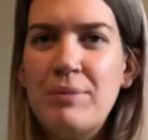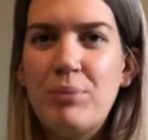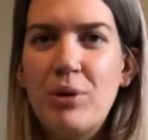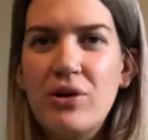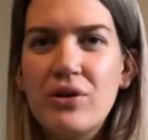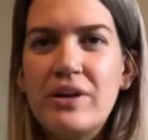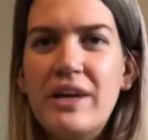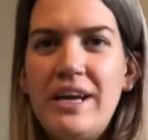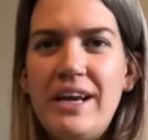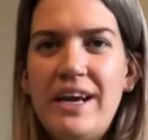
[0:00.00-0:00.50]

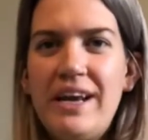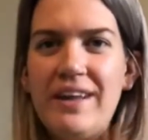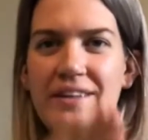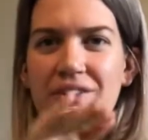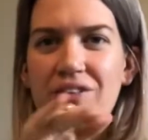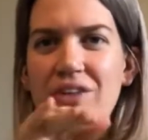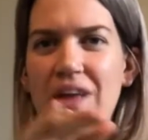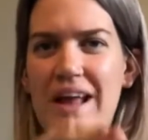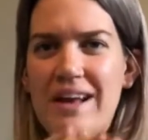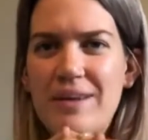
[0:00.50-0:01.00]
bulky and
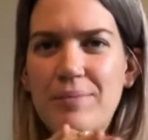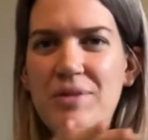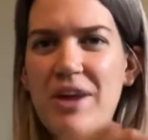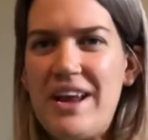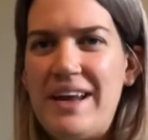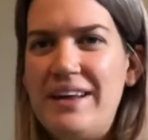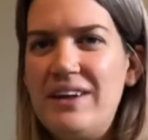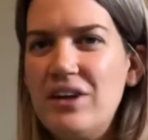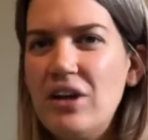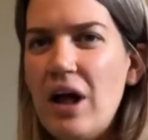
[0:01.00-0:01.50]
they'll end up
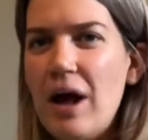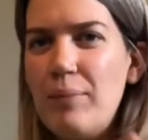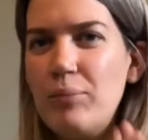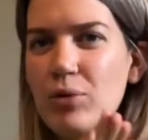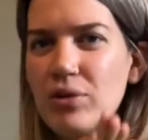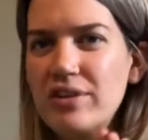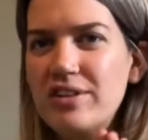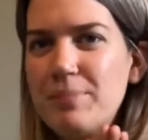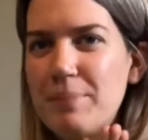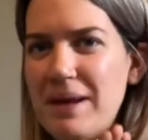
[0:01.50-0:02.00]
taking a lot
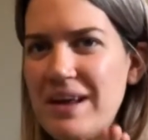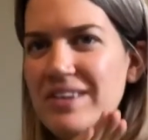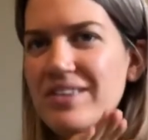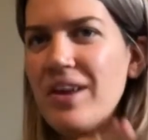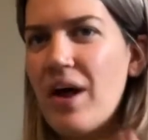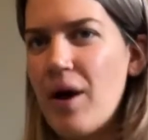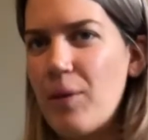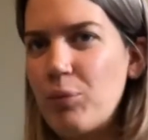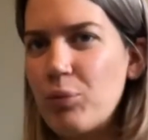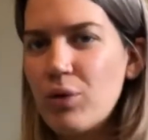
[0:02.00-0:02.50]
more space
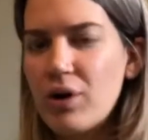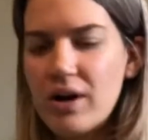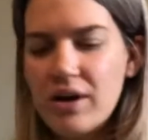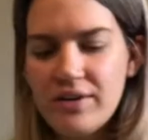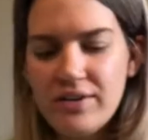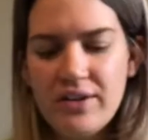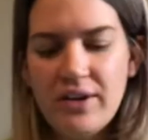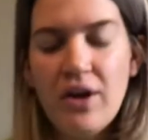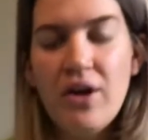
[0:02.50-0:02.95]
upwards.